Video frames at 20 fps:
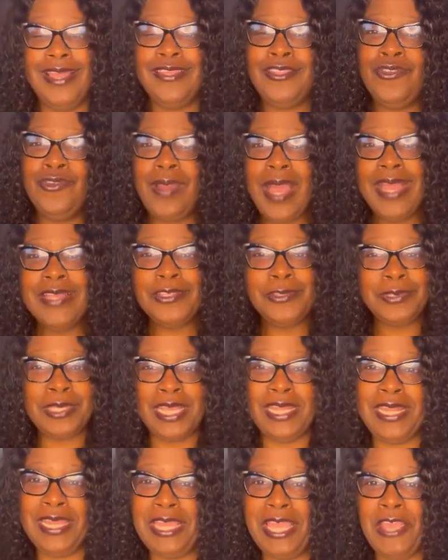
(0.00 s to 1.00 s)
you guys are
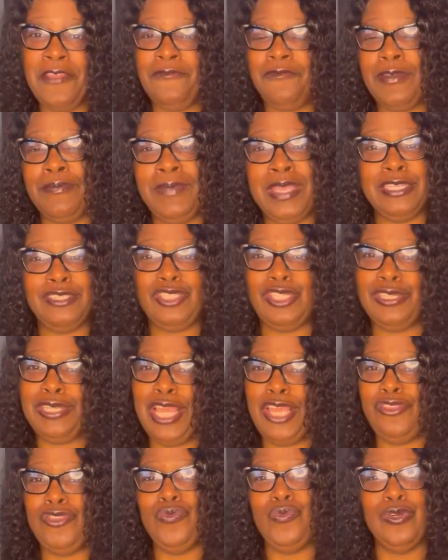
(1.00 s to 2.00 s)
getting information
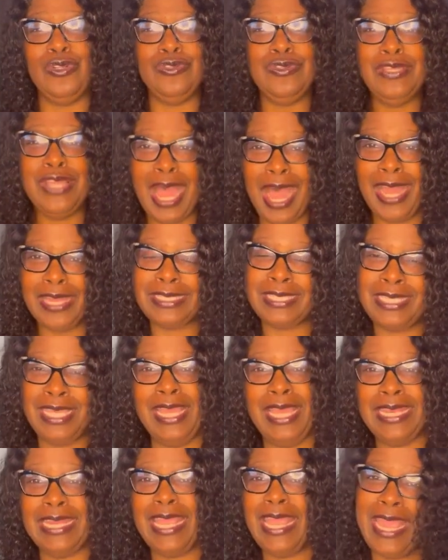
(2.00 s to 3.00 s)
that you will not
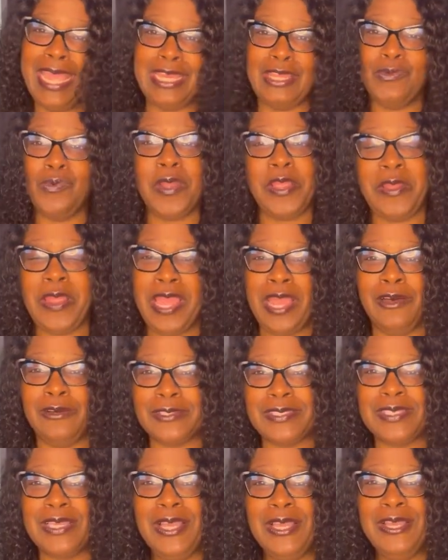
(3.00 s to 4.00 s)
get anywhere
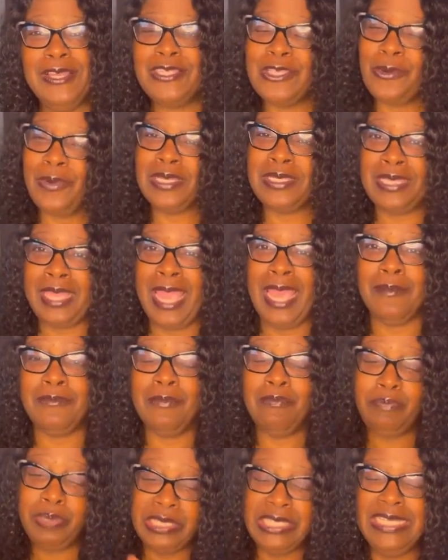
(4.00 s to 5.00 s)
else. So
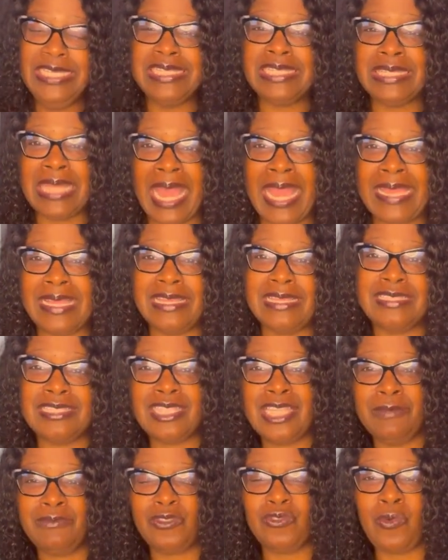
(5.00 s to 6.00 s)
again, please like,
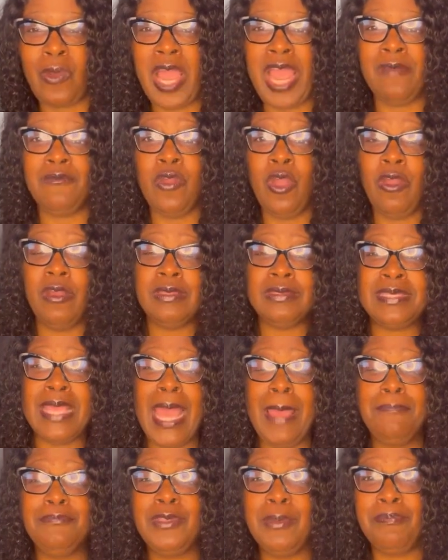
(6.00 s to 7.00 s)
subscribe,
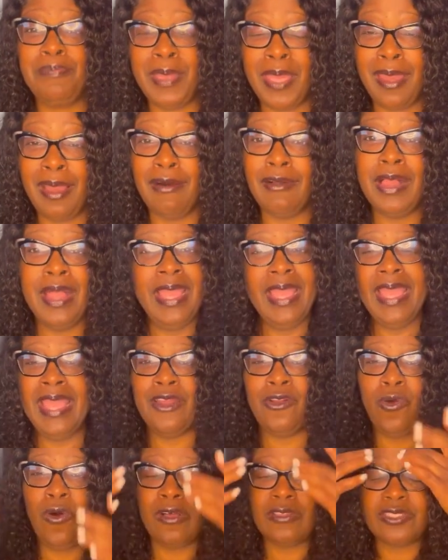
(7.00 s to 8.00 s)
tap the bell,
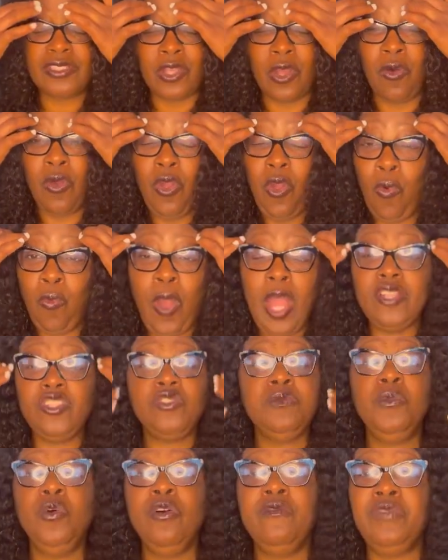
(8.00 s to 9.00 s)
and also
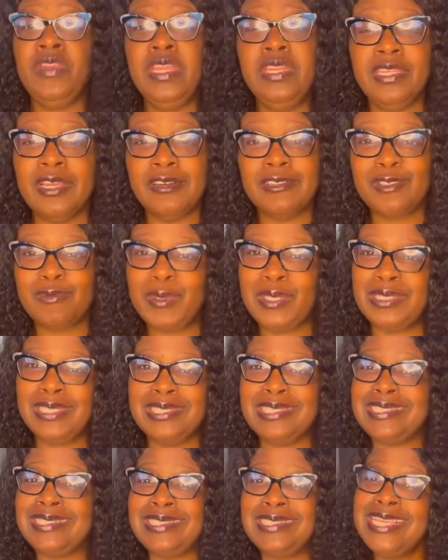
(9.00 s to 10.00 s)
watch more videos
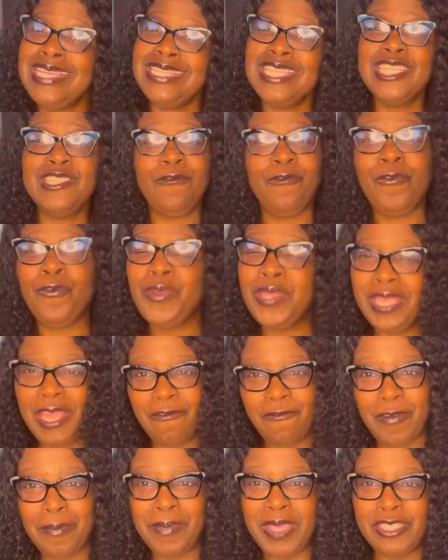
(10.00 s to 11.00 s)
because this is free
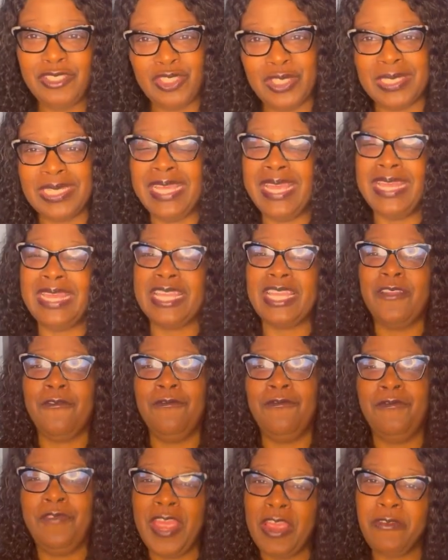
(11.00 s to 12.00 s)
information and it
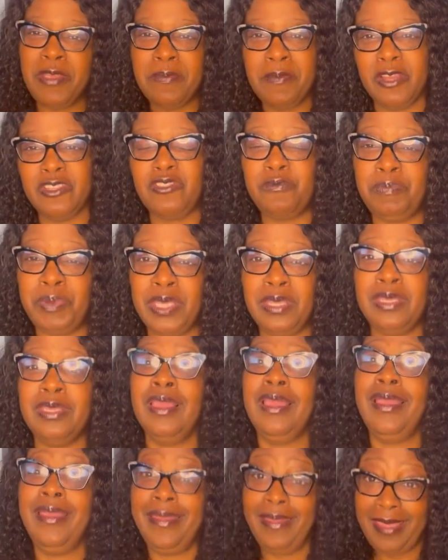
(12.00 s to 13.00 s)
could very much
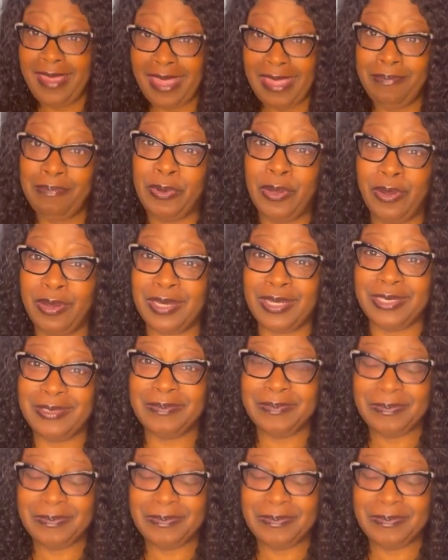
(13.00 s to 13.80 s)
be a book.